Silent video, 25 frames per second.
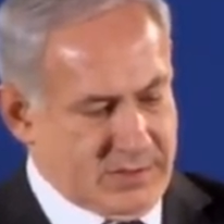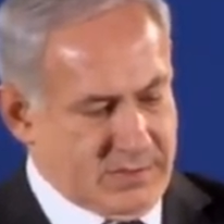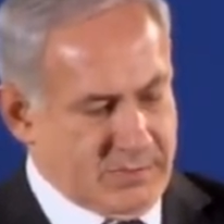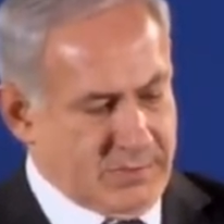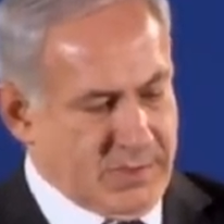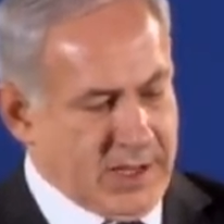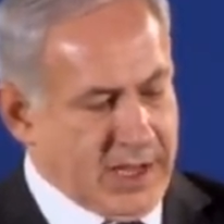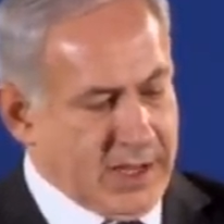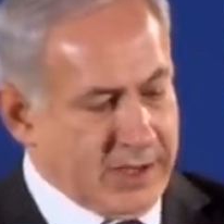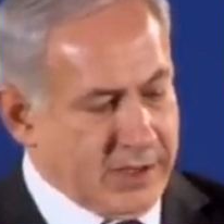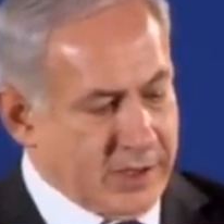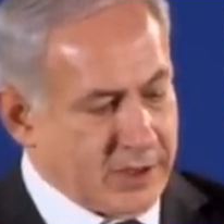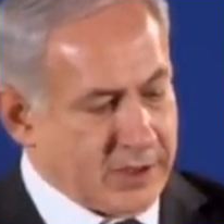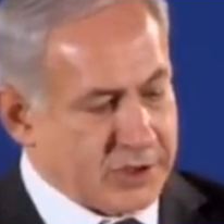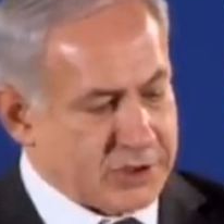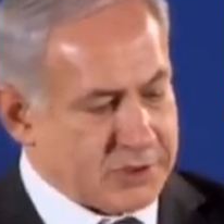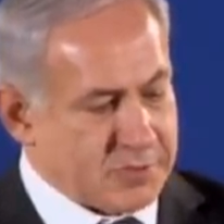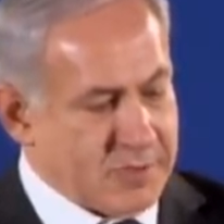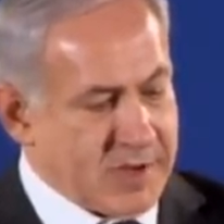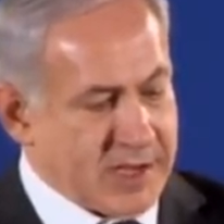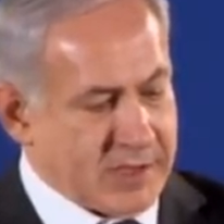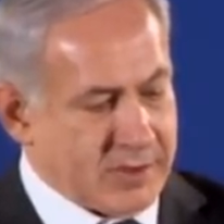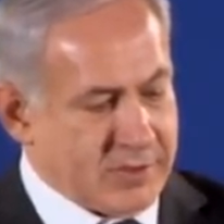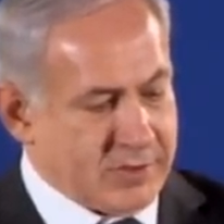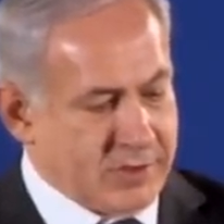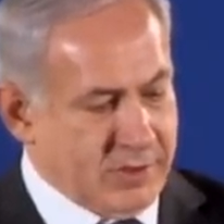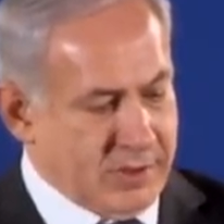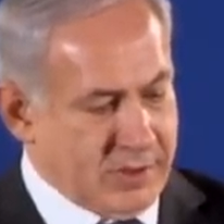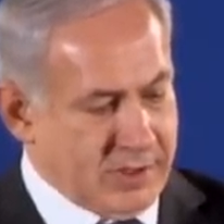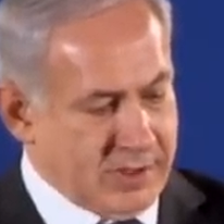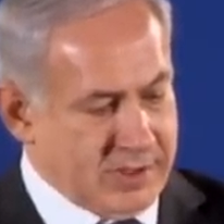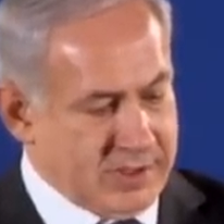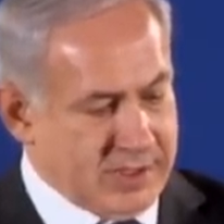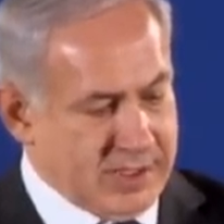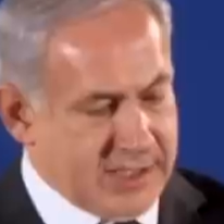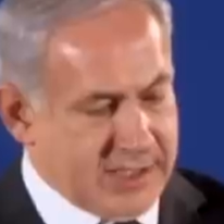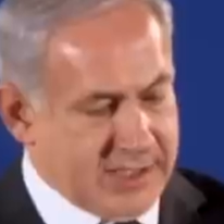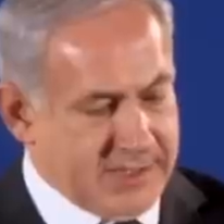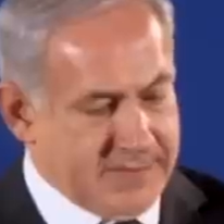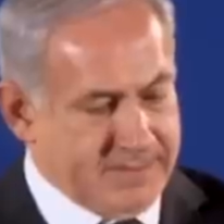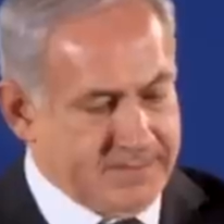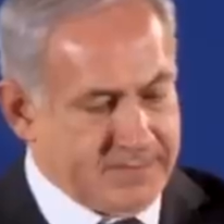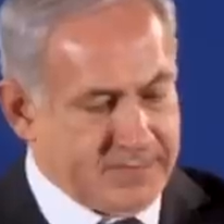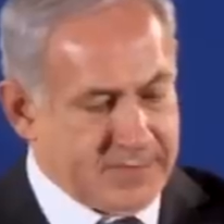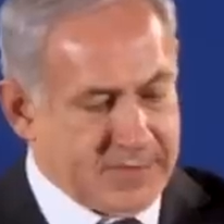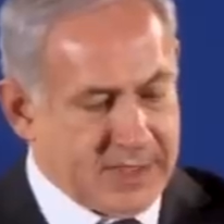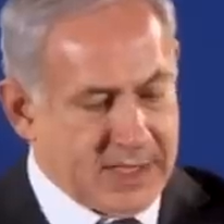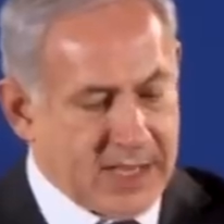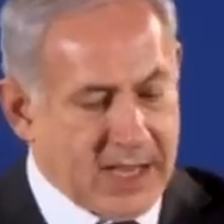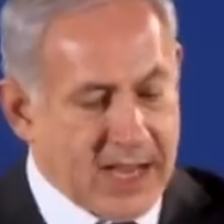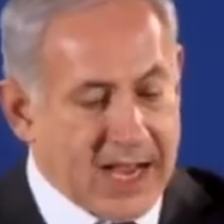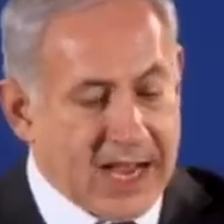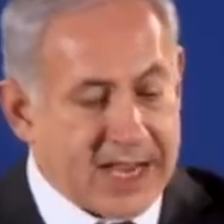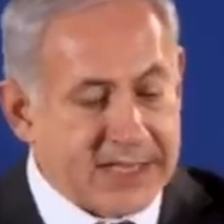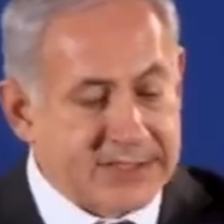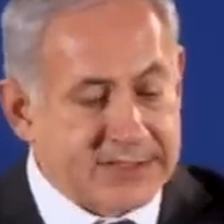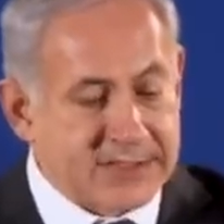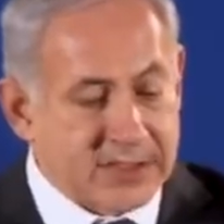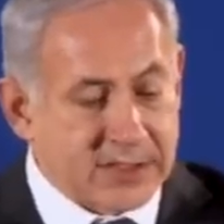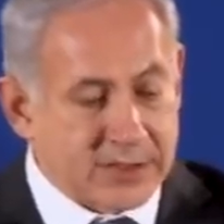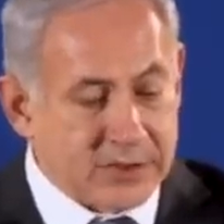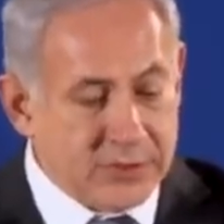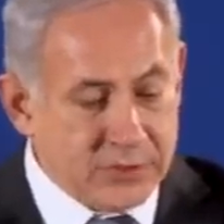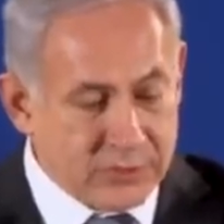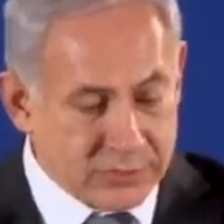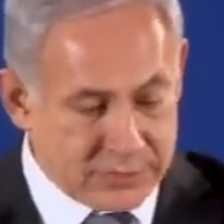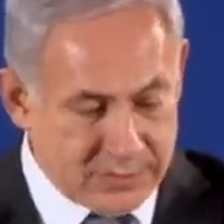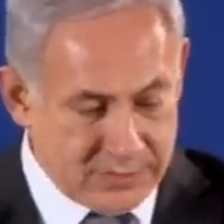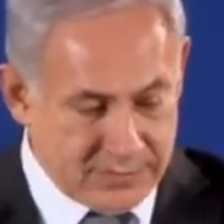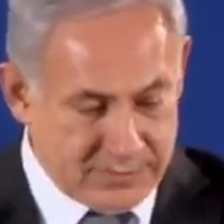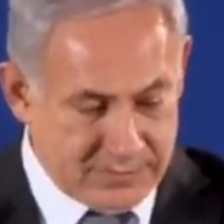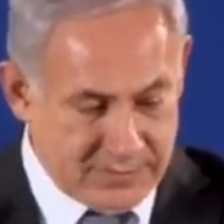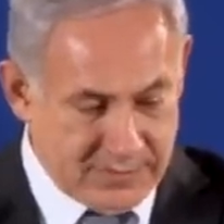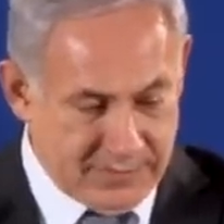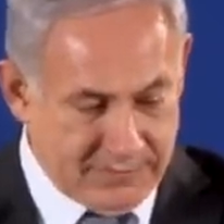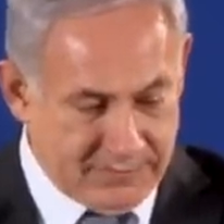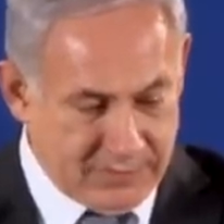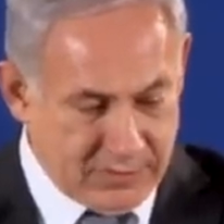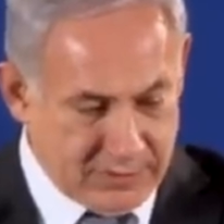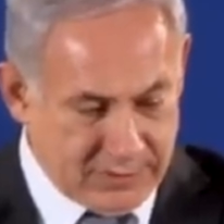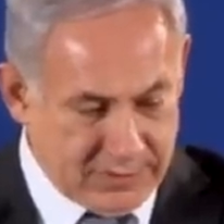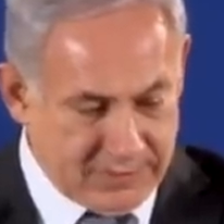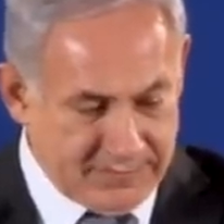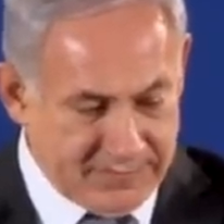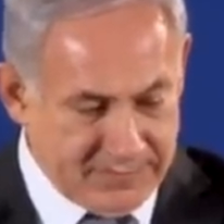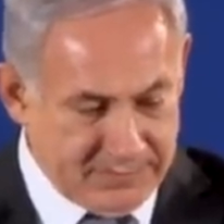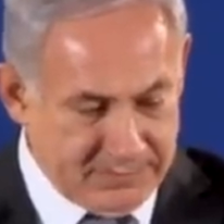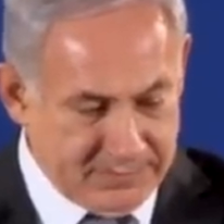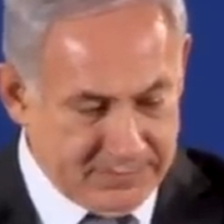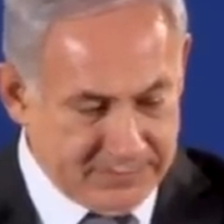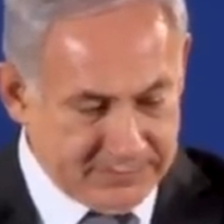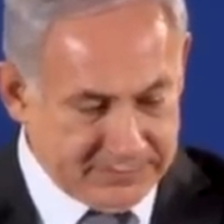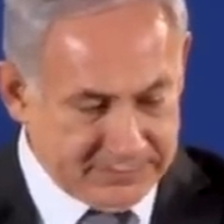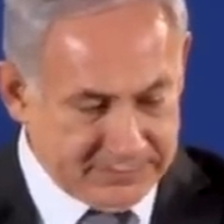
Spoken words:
by an Englishman called Isaac Newton. Have you heard of him?